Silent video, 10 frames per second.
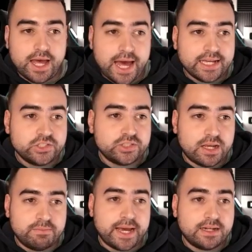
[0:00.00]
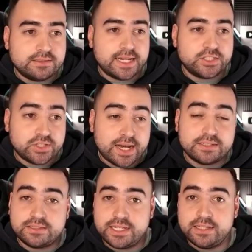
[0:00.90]
hash about dash
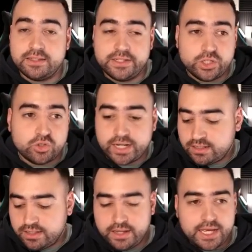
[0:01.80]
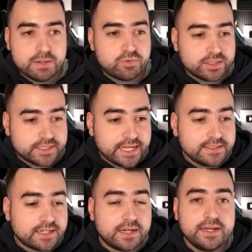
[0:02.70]
us in the URL and press
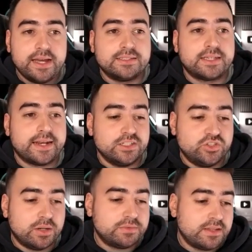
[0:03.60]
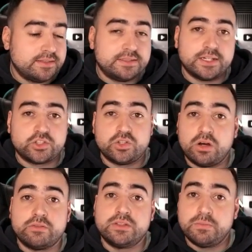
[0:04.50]
enter, it's gonna jump to that section
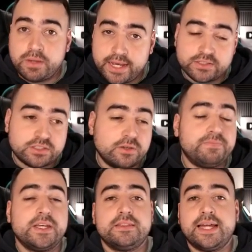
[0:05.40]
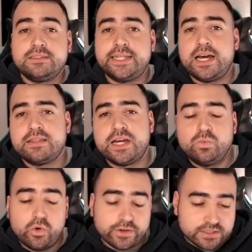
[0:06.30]
of the page. So that's how
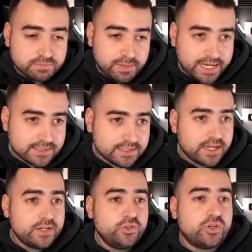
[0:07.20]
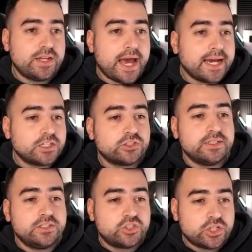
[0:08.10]
that works, but you can
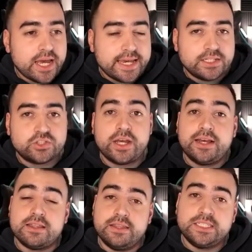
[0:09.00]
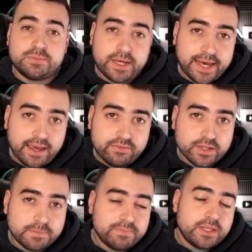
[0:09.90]
actually change this
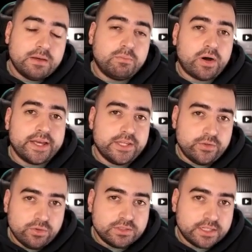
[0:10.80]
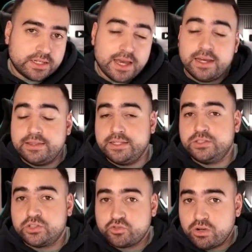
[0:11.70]
behavior by using the
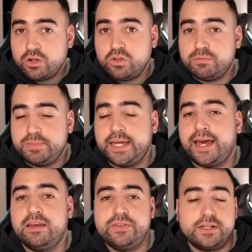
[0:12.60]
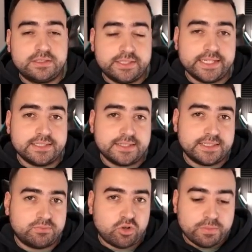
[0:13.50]
scroll behavior
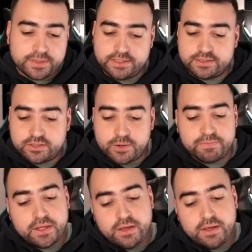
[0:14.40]
CSS property. So